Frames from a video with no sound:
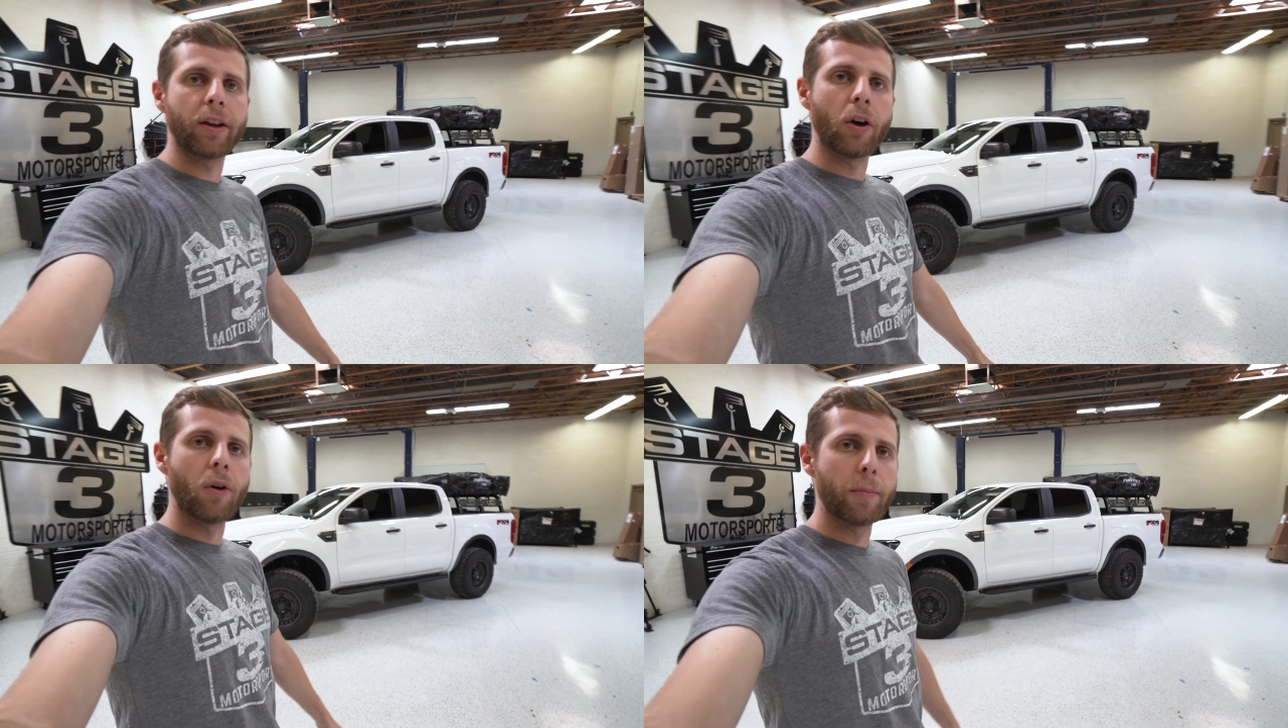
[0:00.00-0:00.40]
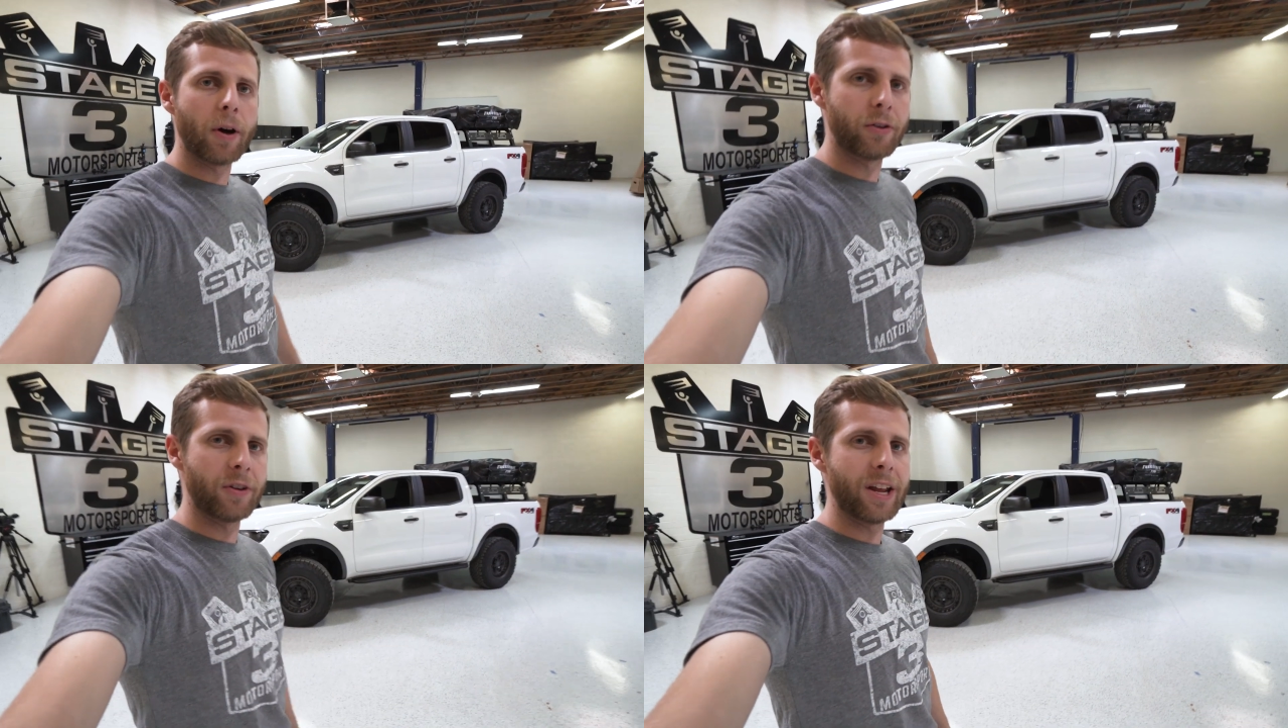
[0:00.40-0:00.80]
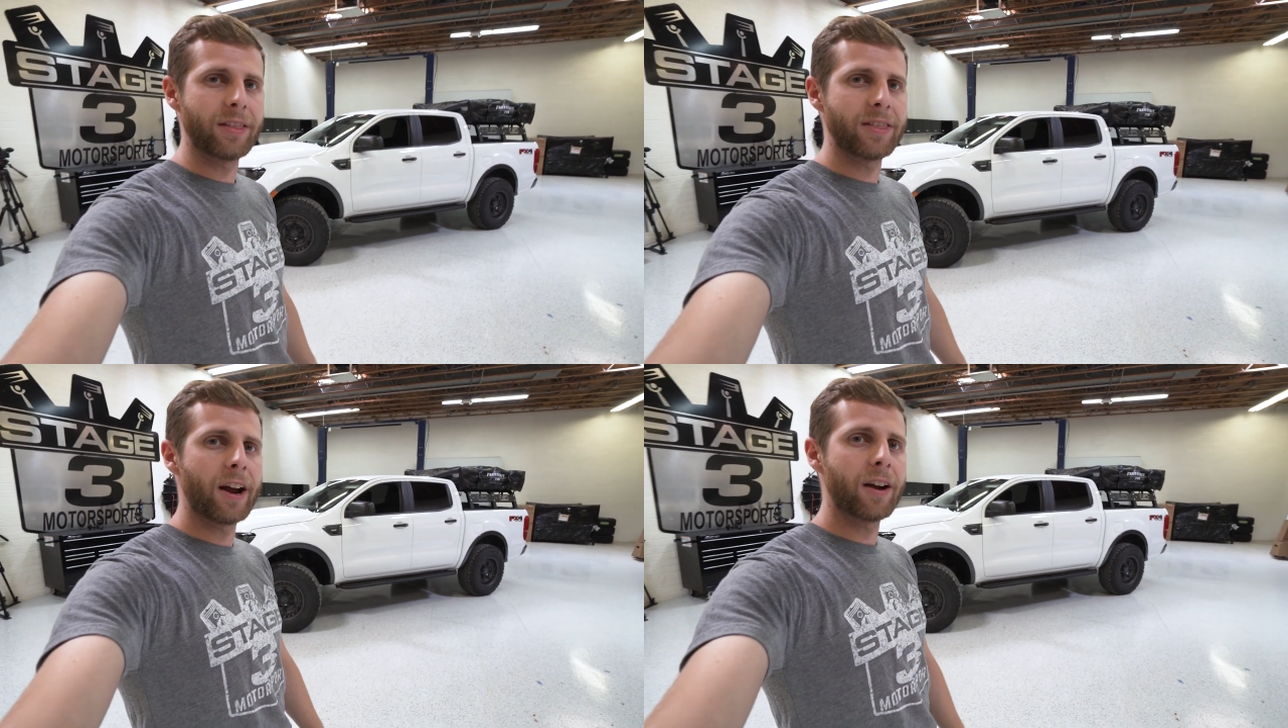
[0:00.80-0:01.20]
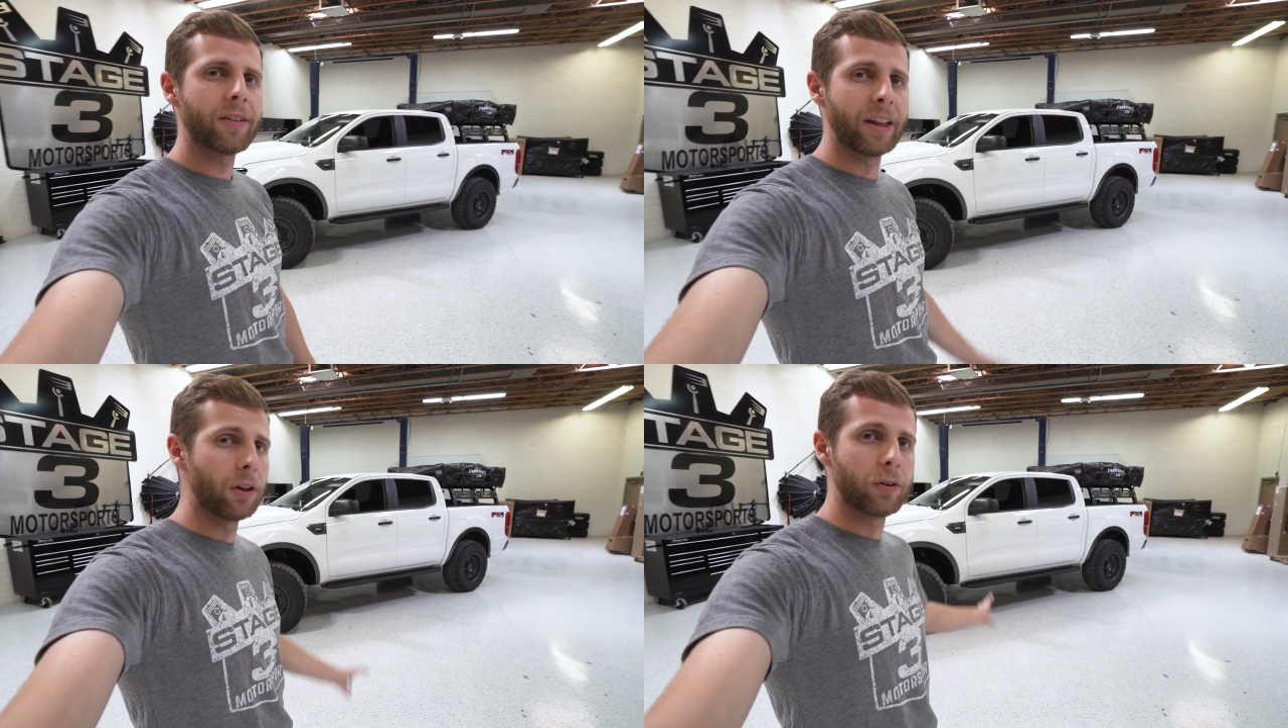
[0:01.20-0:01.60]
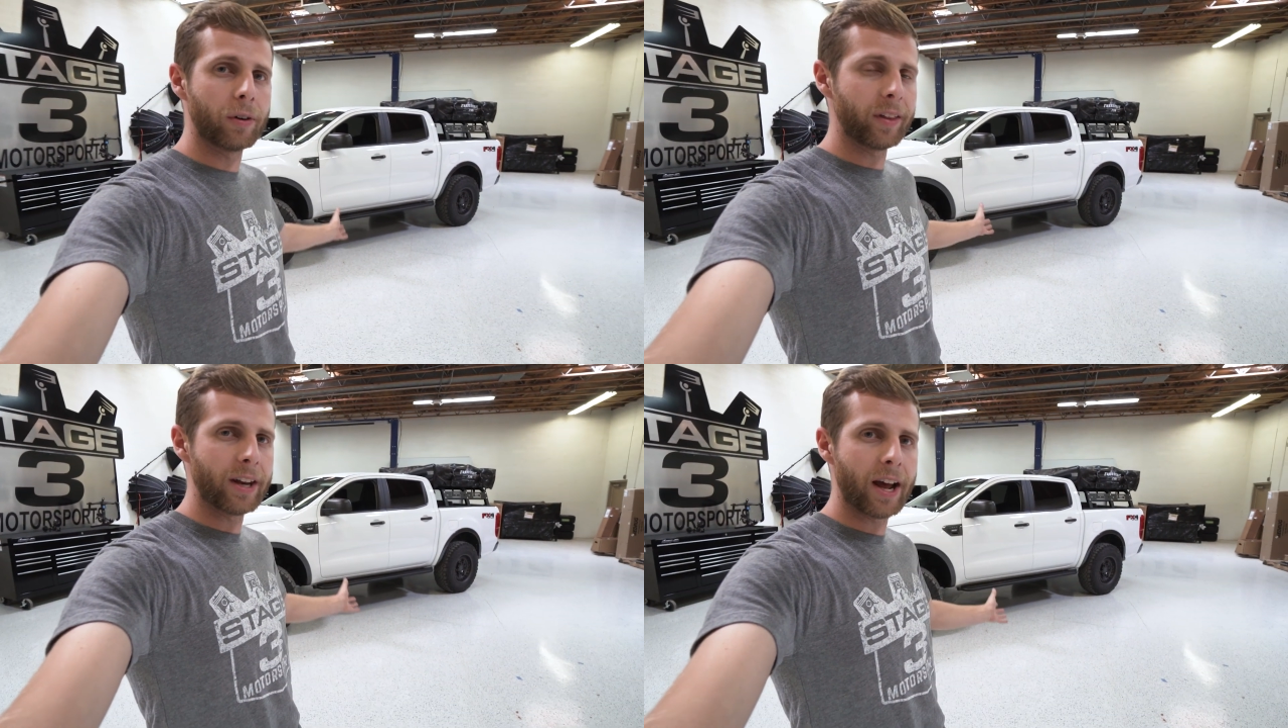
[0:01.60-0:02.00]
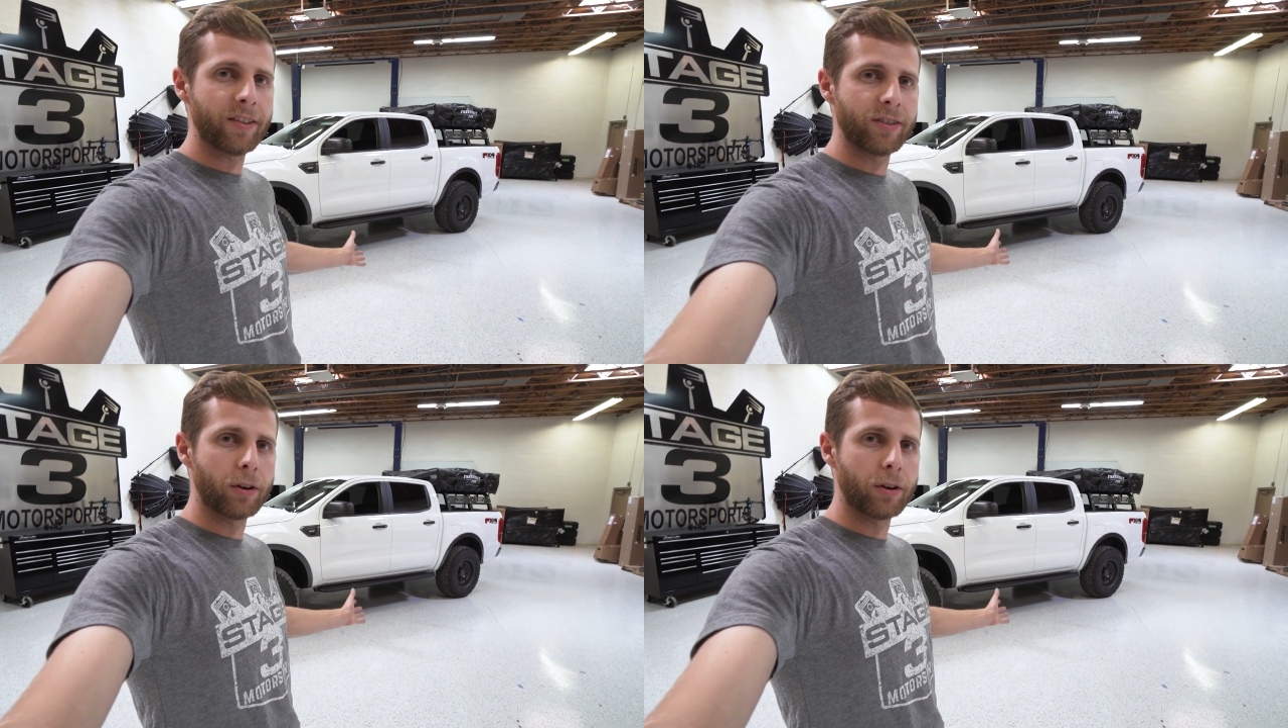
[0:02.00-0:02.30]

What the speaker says: that go up underneath there. They look really nice.